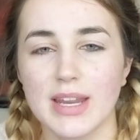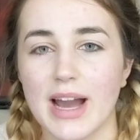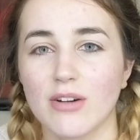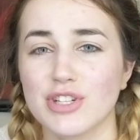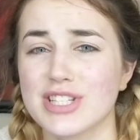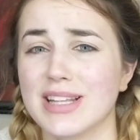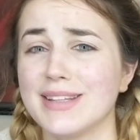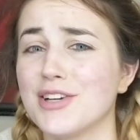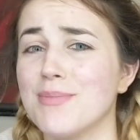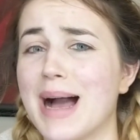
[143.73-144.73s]
Now, just a
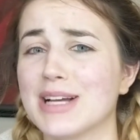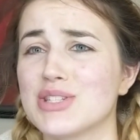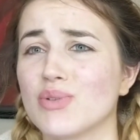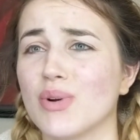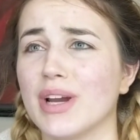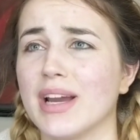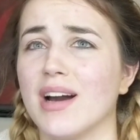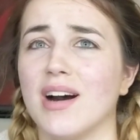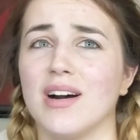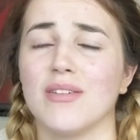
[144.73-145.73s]
little
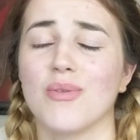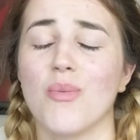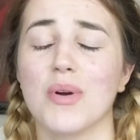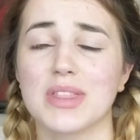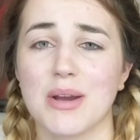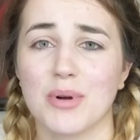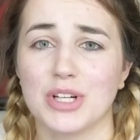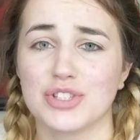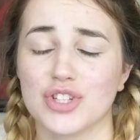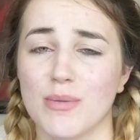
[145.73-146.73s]
backstory of what they were
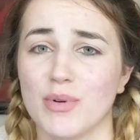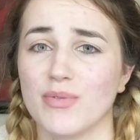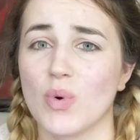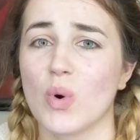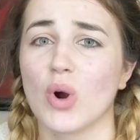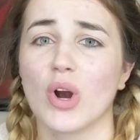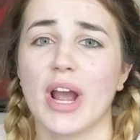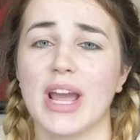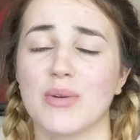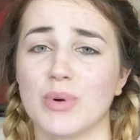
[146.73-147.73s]
in trouble for
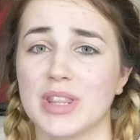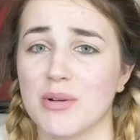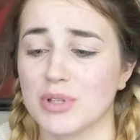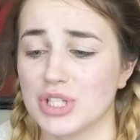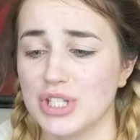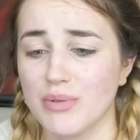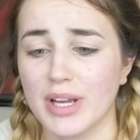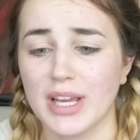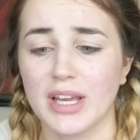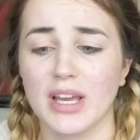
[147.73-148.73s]
and what they were
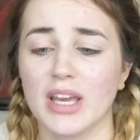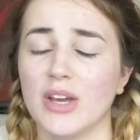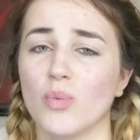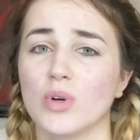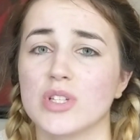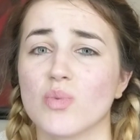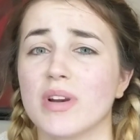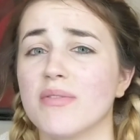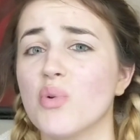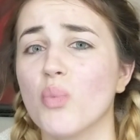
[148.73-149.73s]
doing. It was
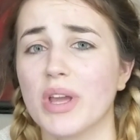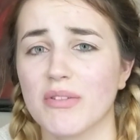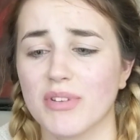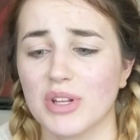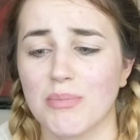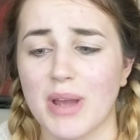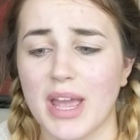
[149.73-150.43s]
one of the Wingfield